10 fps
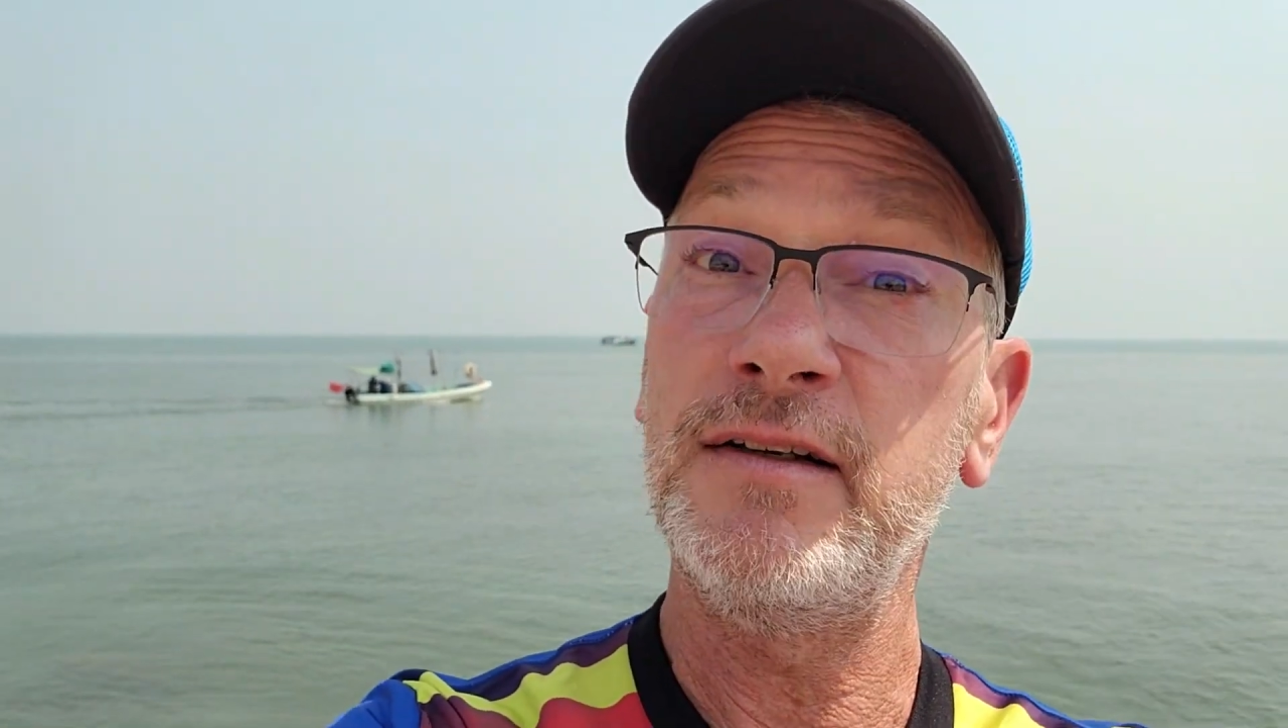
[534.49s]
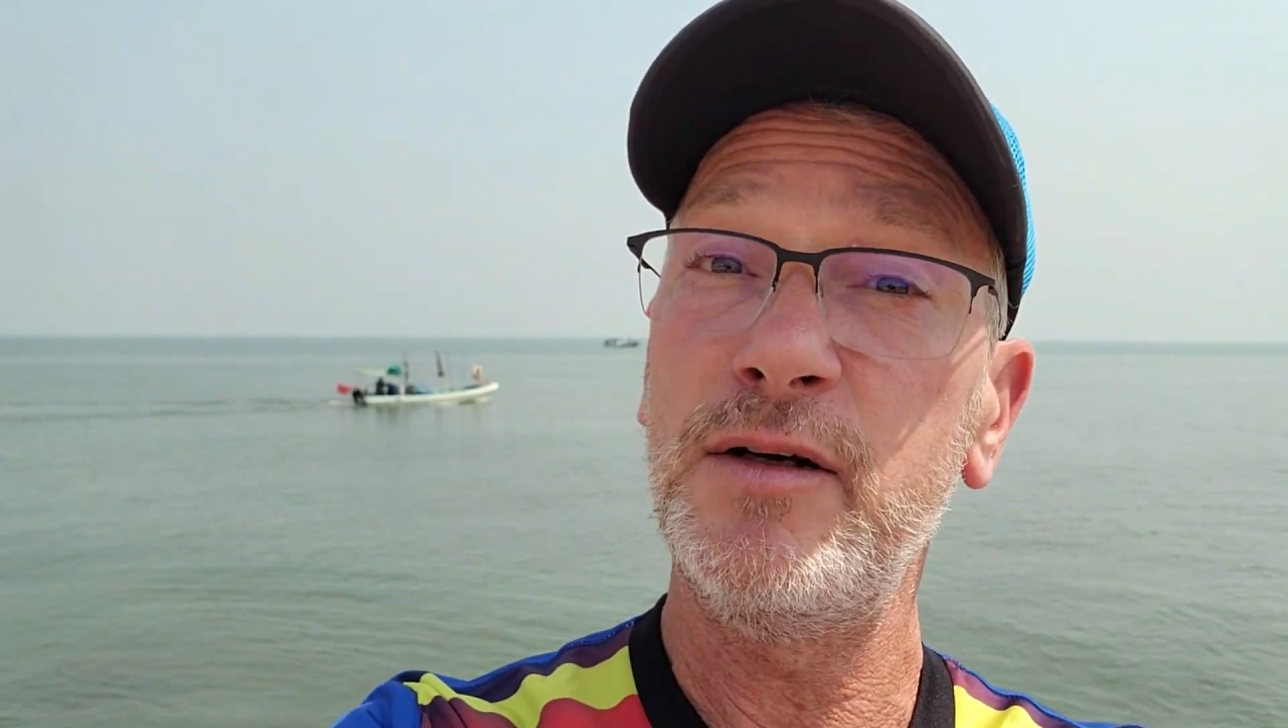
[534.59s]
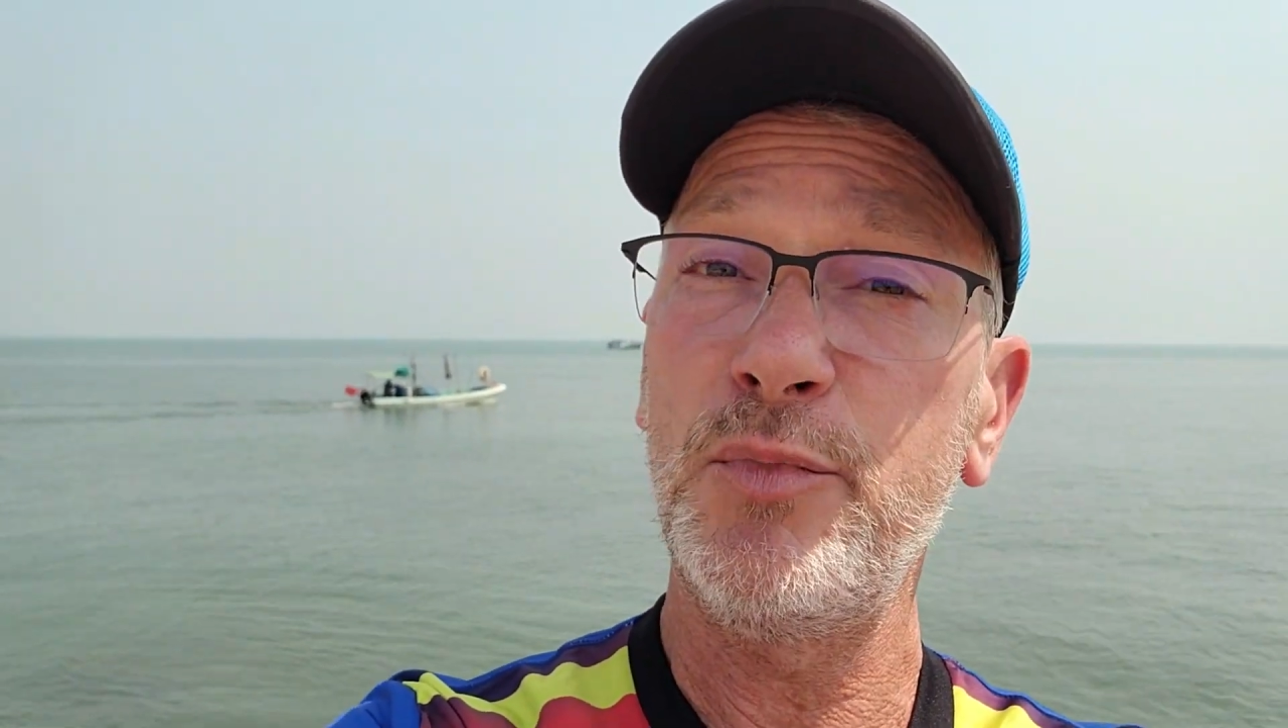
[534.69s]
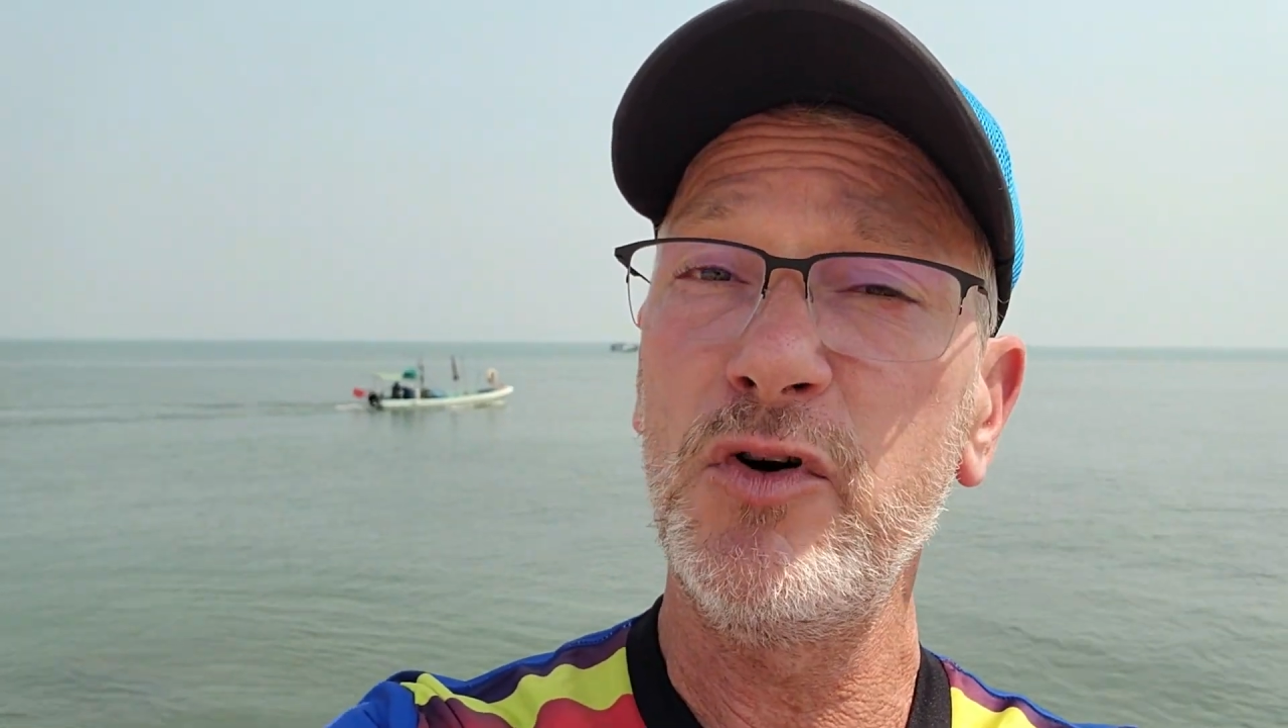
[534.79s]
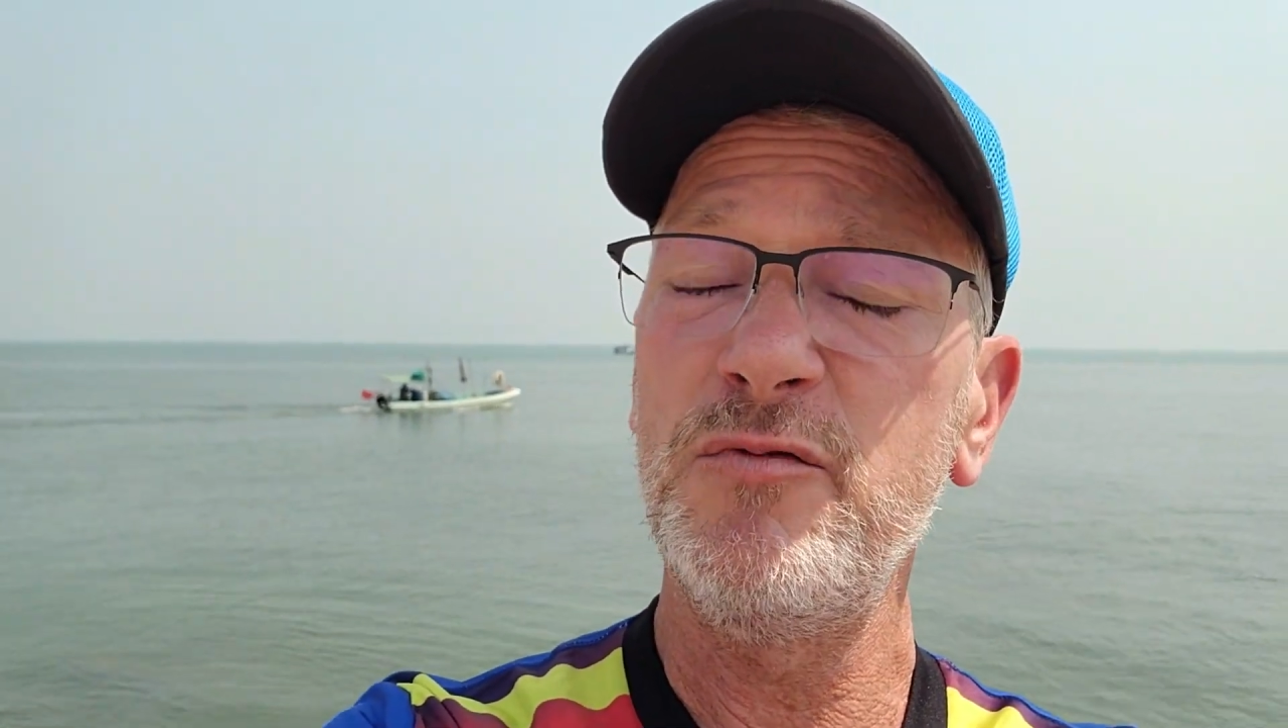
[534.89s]

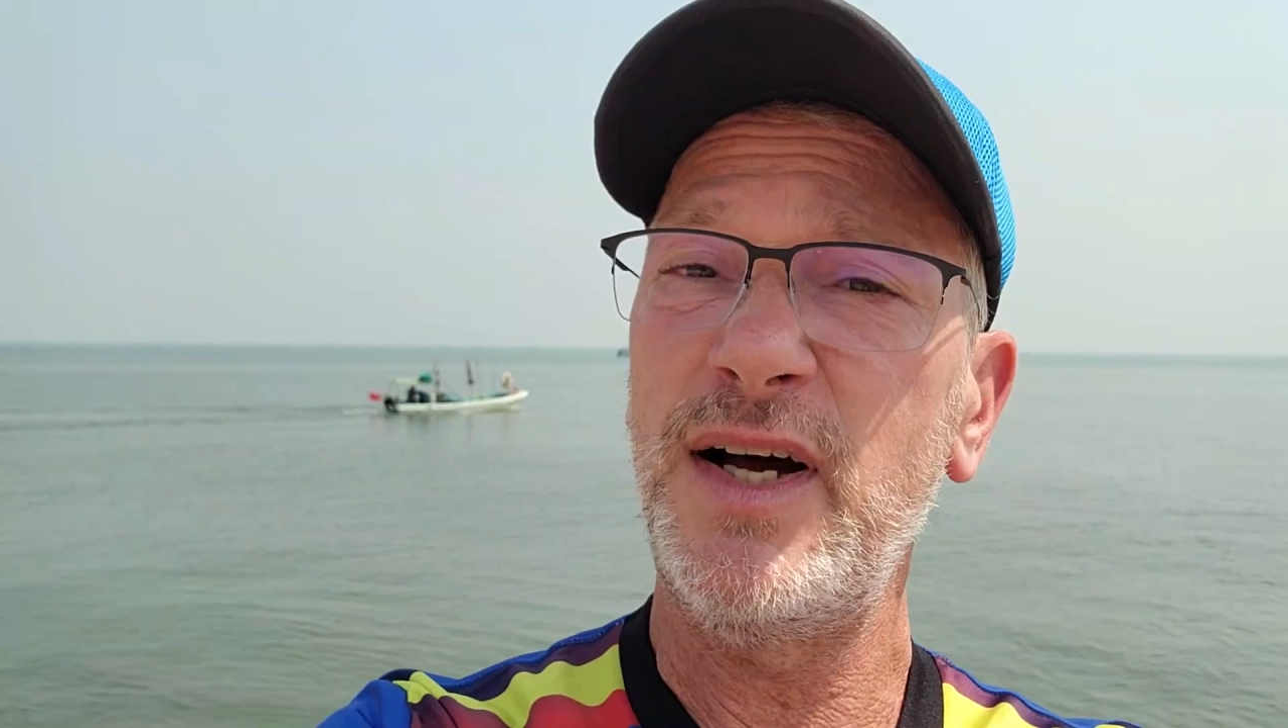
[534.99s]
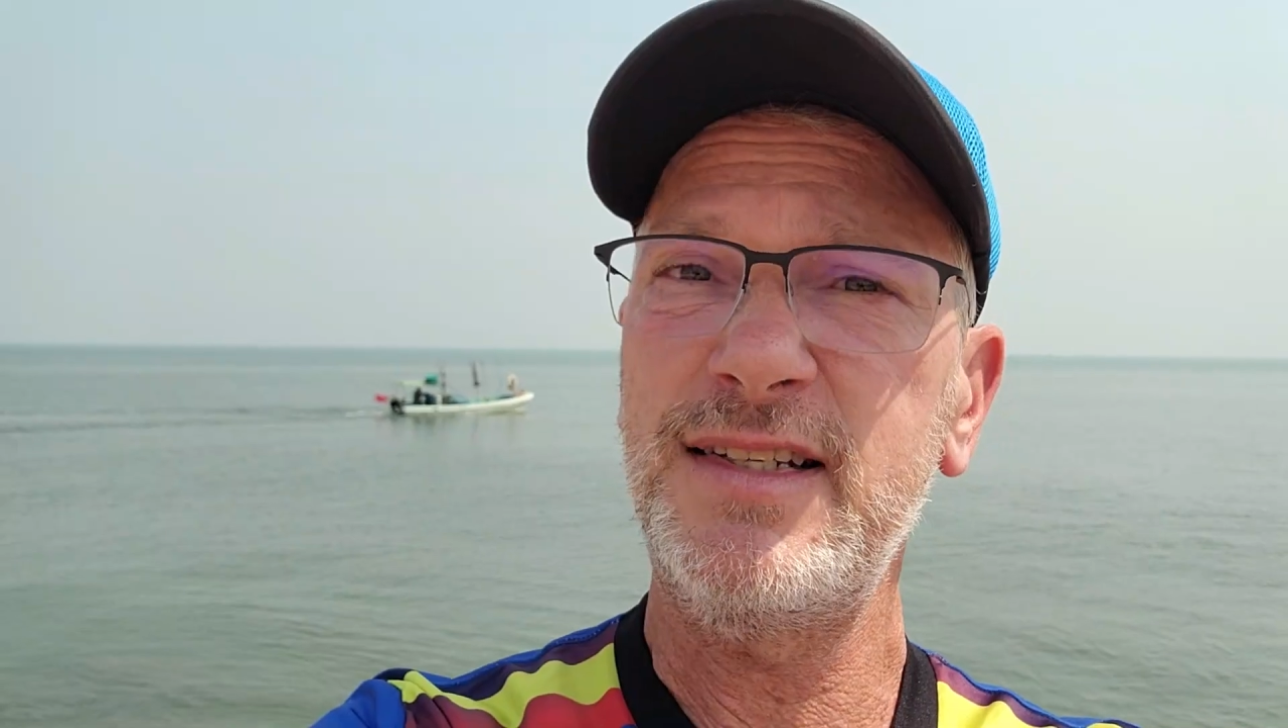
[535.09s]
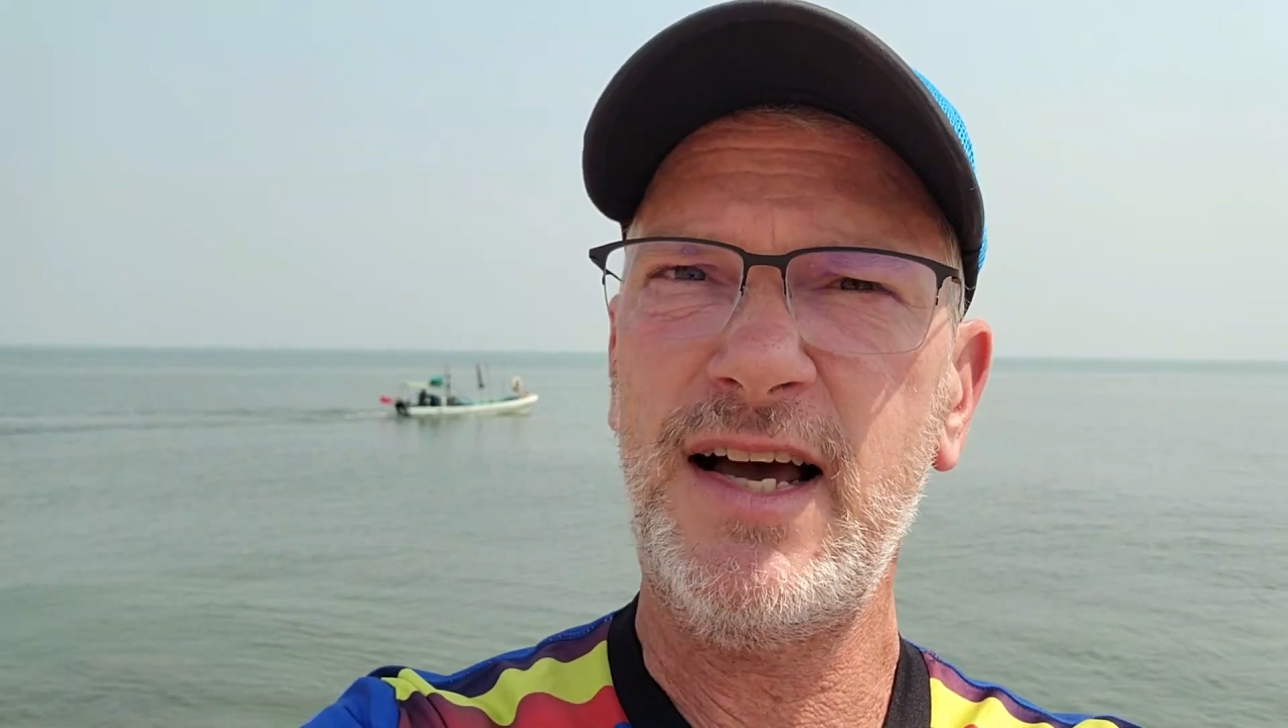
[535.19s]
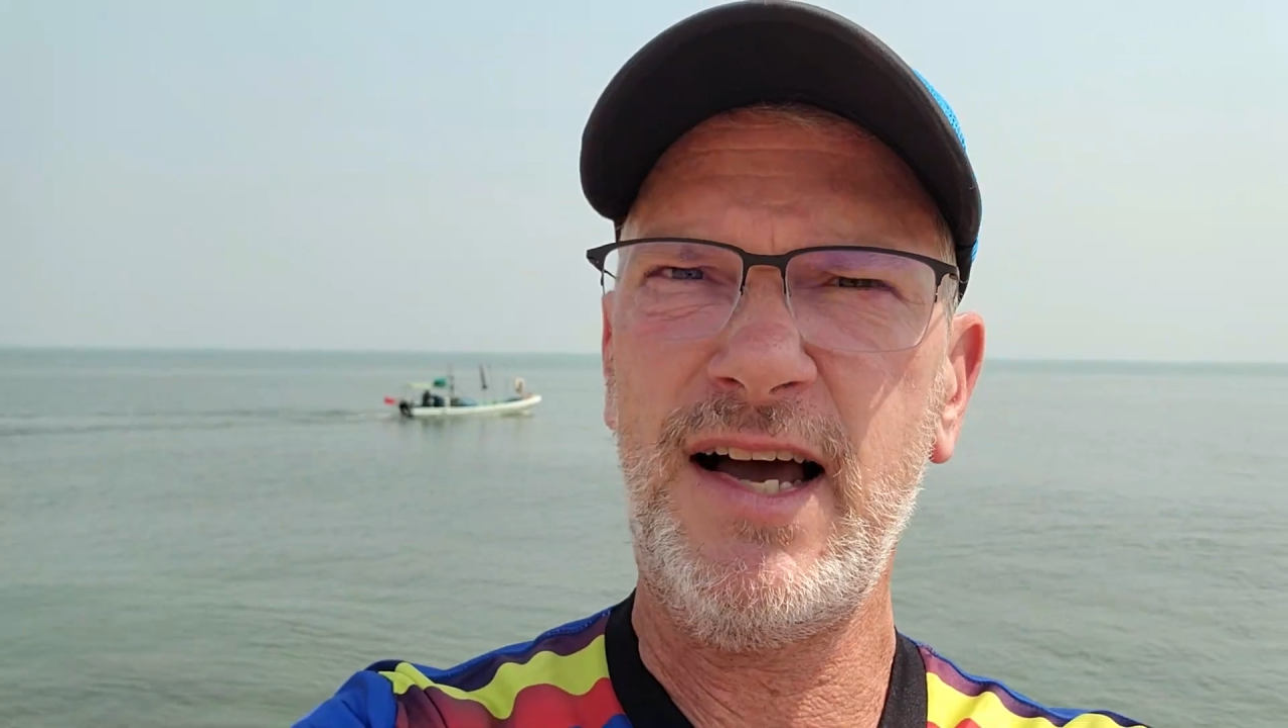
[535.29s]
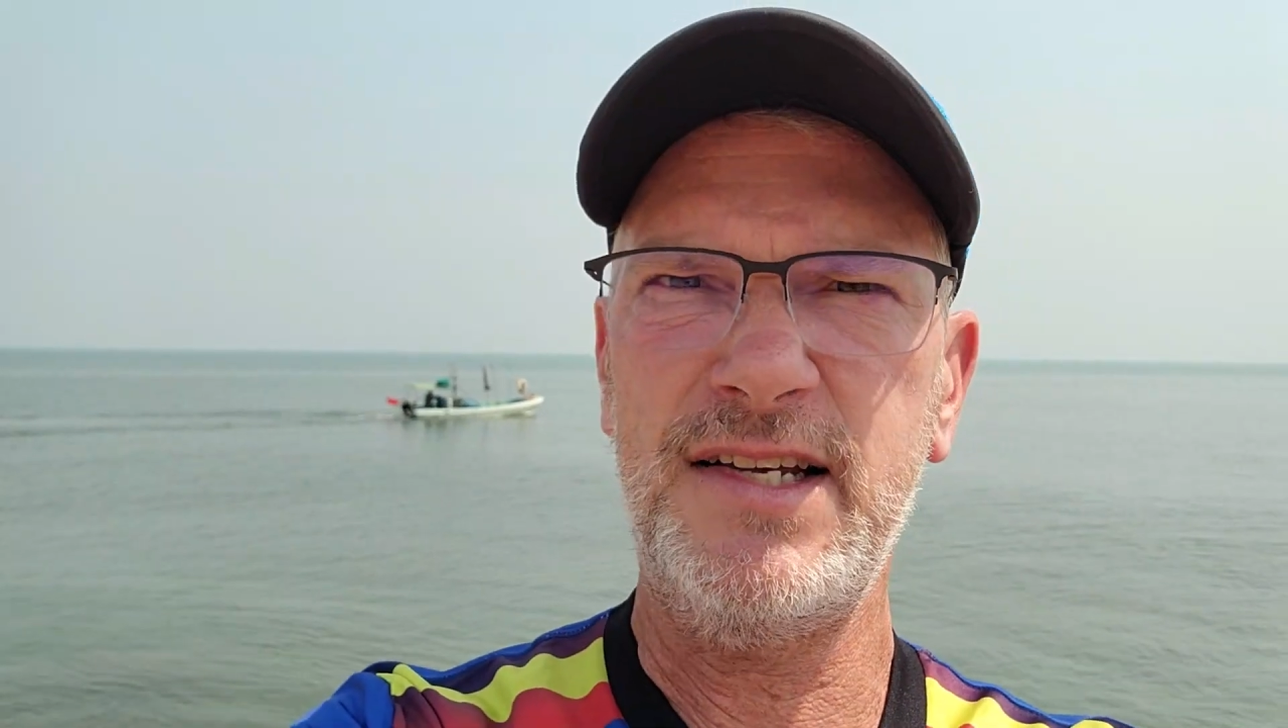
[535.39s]
improve my
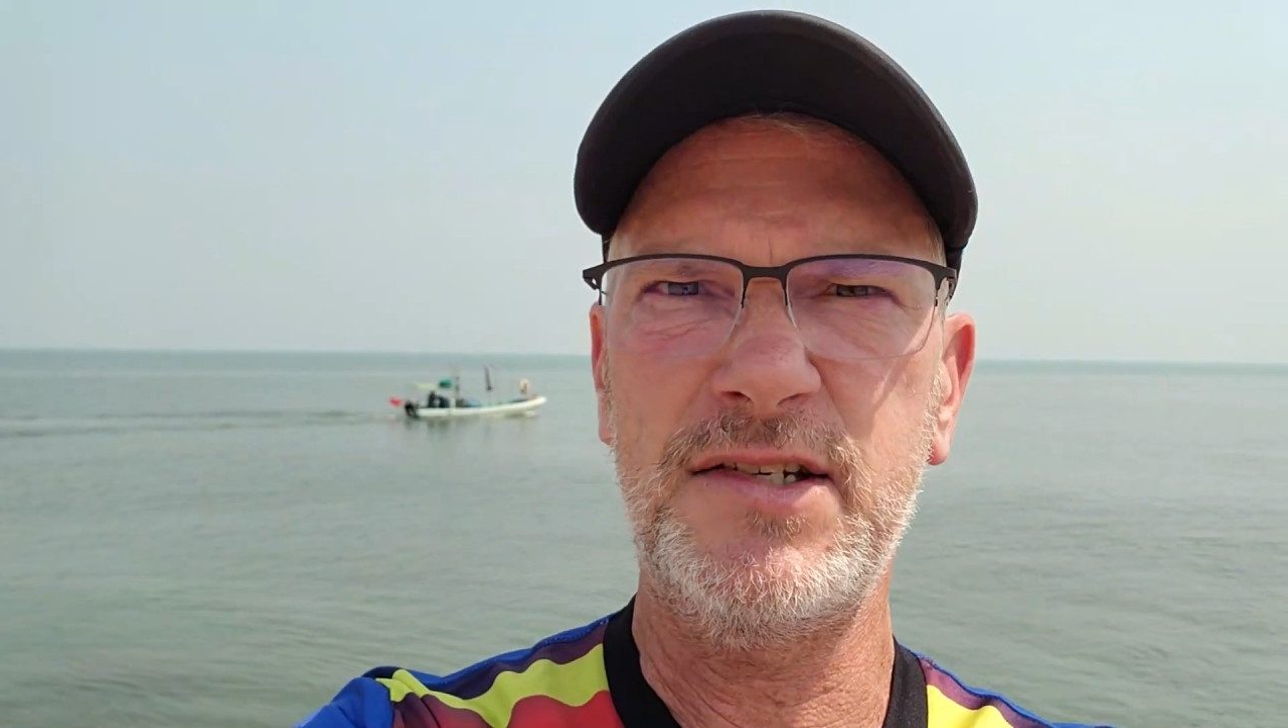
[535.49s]
Thai